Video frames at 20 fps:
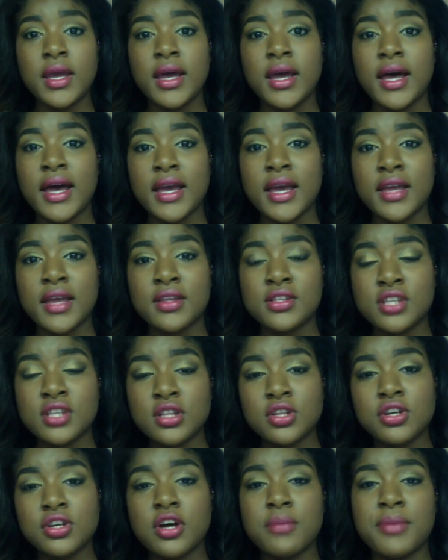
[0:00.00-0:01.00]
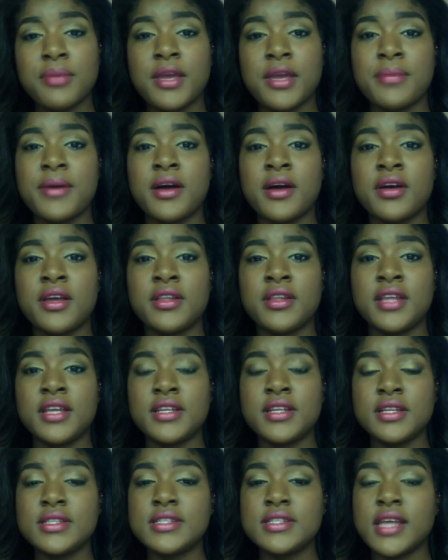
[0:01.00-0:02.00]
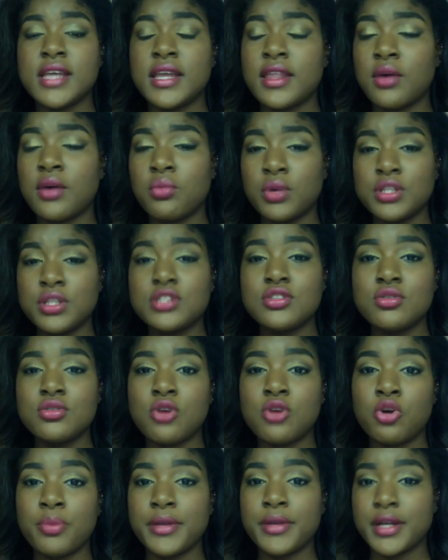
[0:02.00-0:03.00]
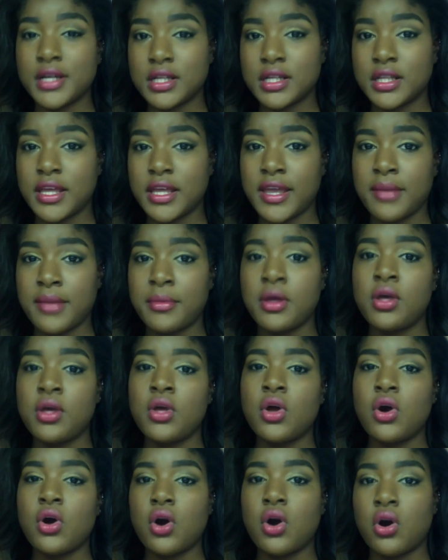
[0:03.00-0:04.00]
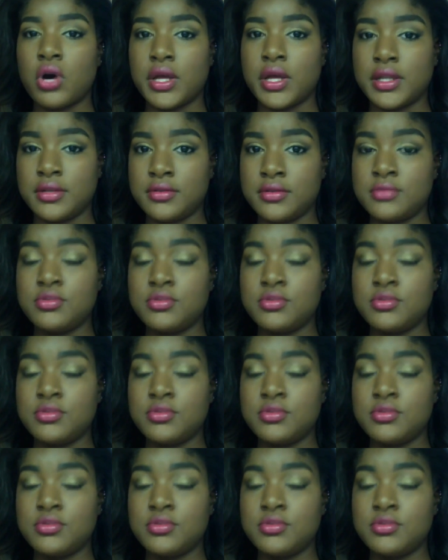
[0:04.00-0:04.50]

I did look on PayPal and they did say that once you open a claim on,